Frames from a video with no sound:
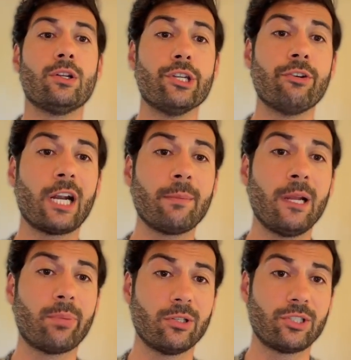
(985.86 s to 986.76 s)
Do you
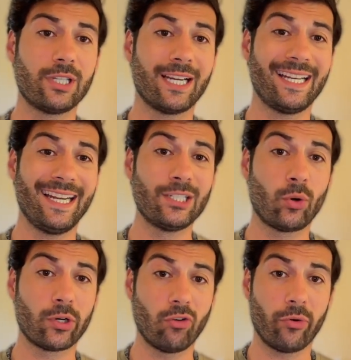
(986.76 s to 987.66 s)
recommend purchasing an
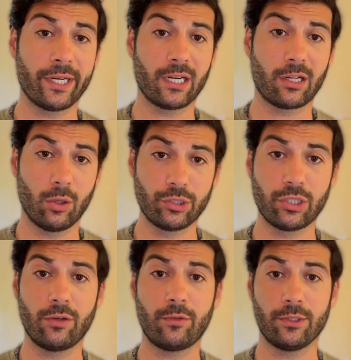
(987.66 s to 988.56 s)
indoor growing
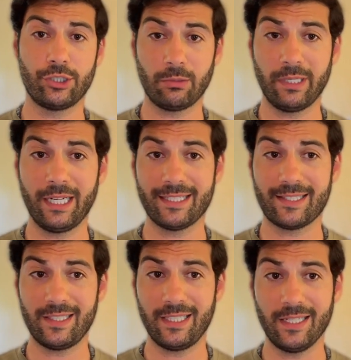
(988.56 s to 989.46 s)
enclosure for germinating
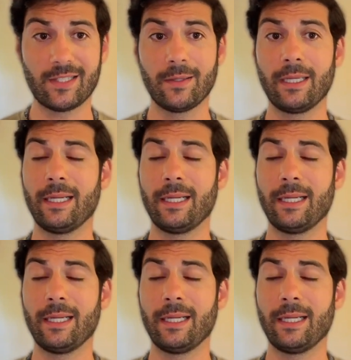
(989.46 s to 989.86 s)
seeds?